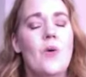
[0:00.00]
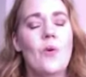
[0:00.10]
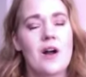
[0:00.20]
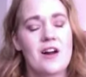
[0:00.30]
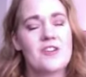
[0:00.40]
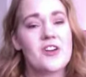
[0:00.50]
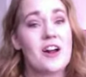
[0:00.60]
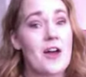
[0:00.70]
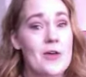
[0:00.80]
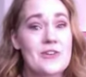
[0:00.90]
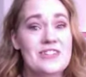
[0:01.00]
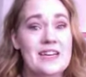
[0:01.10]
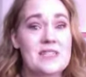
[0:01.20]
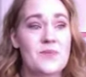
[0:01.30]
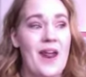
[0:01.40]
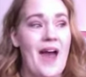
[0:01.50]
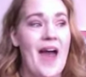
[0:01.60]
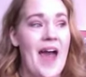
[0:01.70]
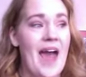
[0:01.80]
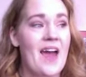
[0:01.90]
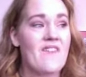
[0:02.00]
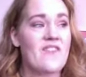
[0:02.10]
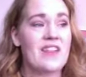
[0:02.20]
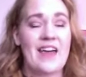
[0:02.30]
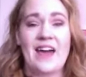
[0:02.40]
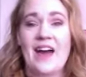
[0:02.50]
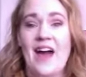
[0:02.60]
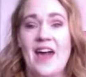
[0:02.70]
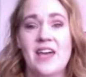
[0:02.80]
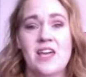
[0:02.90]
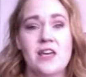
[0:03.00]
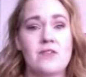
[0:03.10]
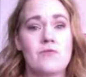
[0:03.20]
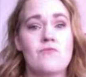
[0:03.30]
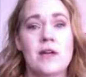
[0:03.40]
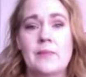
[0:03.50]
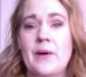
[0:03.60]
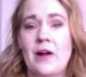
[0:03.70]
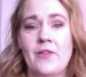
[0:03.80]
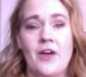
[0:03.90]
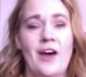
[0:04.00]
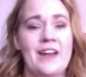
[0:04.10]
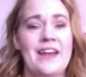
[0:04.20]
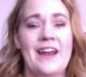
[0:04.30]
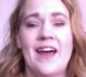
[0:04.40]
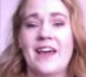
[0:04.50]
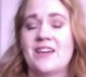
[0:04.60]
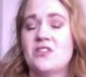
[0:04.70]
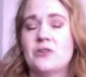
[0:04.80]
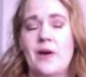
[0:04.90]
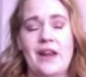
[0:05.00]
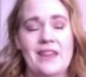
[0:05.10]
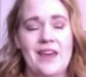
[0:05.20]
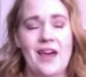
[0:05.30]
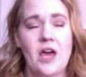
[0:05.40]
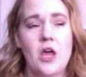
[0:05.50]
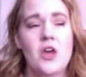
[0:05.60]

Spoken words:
Where there are other days when I feel like I can run a marathon and I can do anything.